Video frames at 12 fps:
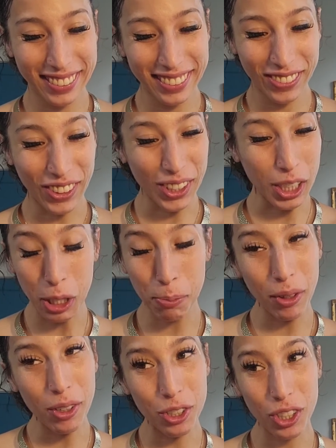Where
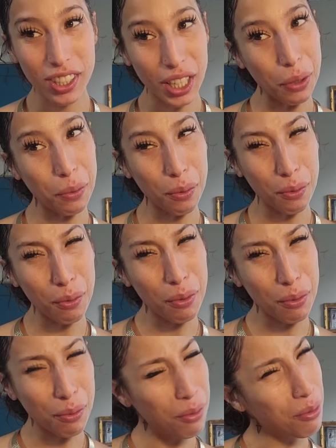Spirit is just like,
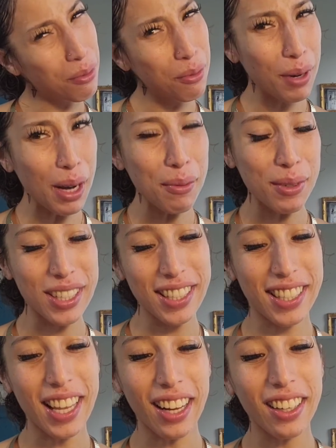wait 1
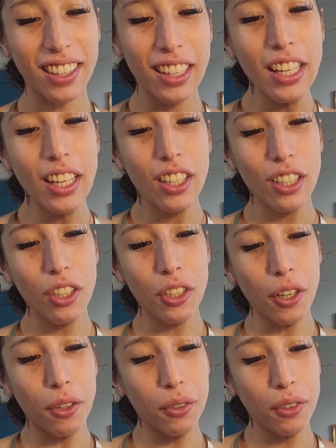sec, you
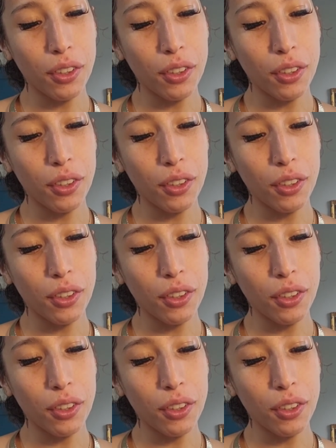know.